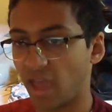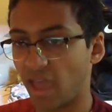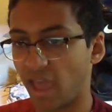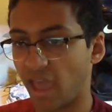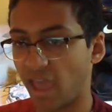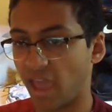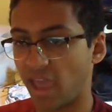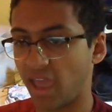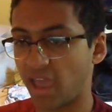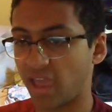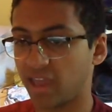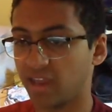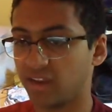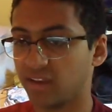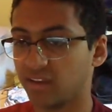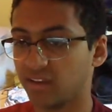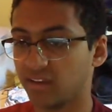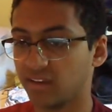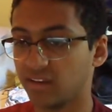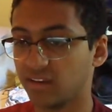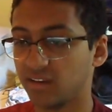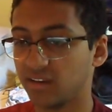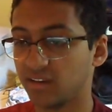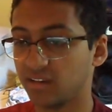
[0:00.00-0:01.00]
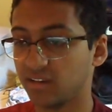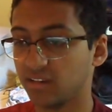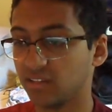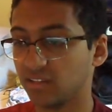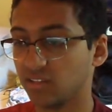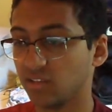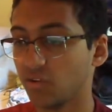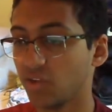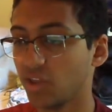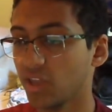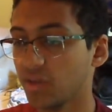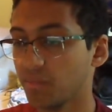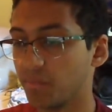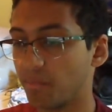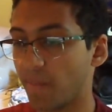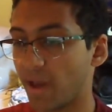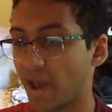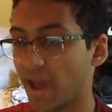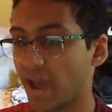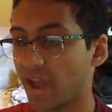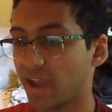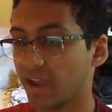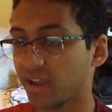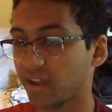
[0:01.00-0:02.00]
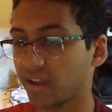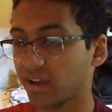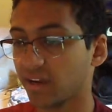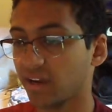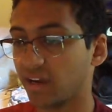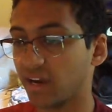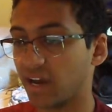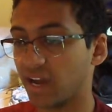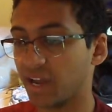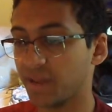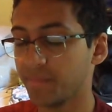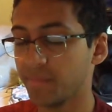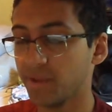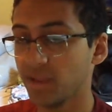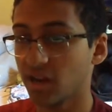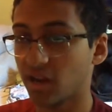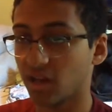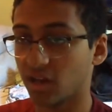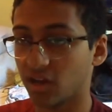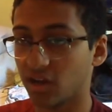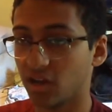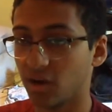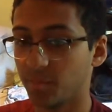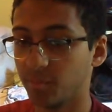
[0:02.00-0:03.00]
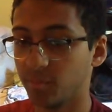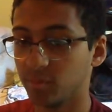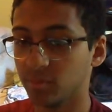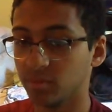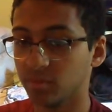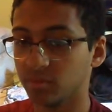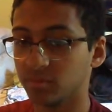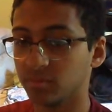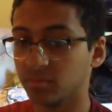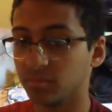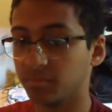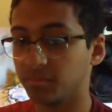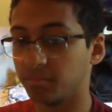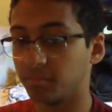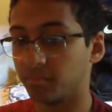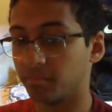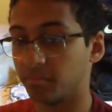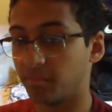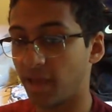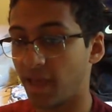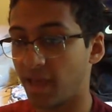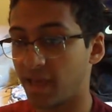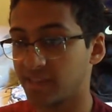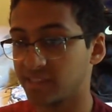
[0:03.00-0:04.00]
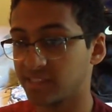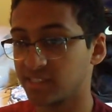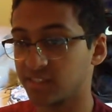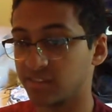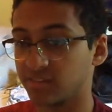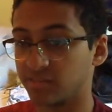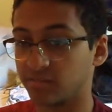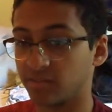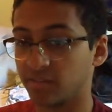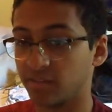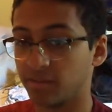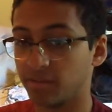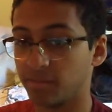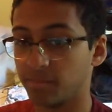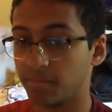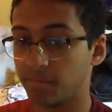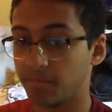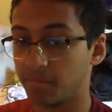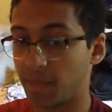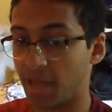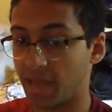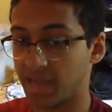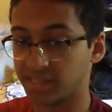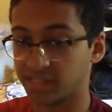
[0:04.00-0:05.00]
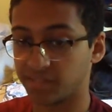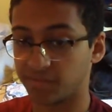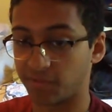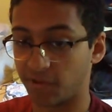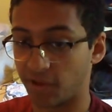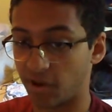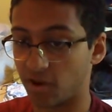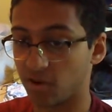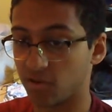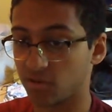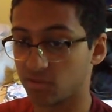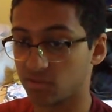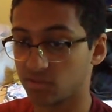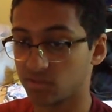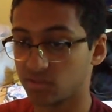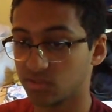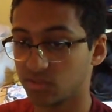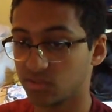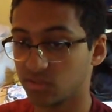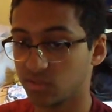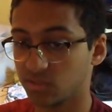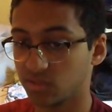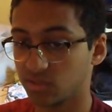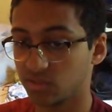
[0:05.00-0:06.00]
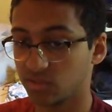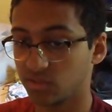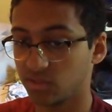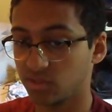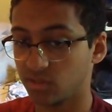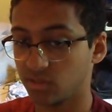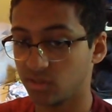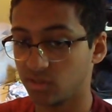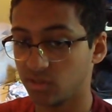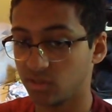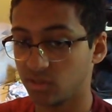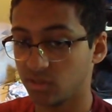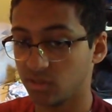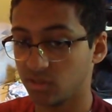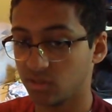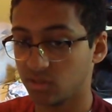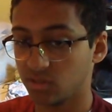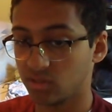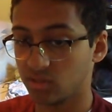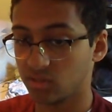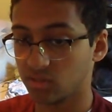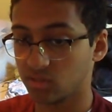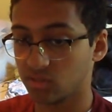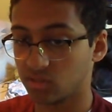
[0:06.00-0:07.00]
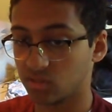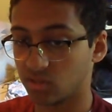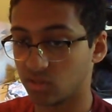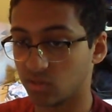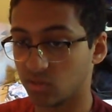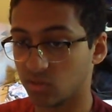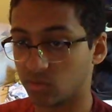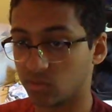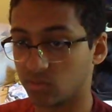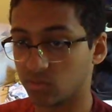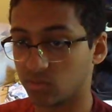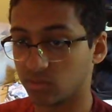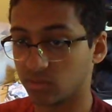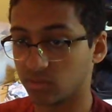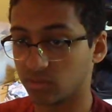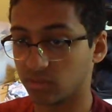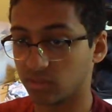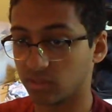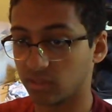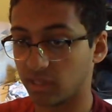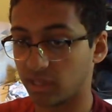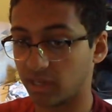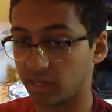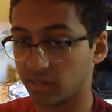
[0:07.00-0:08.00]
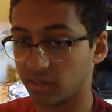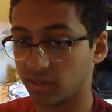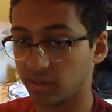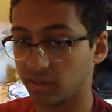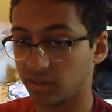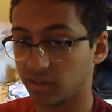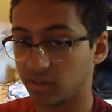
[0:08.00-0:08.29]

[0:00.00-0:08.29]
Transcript: And looking back, I made a couple massive errors. So, we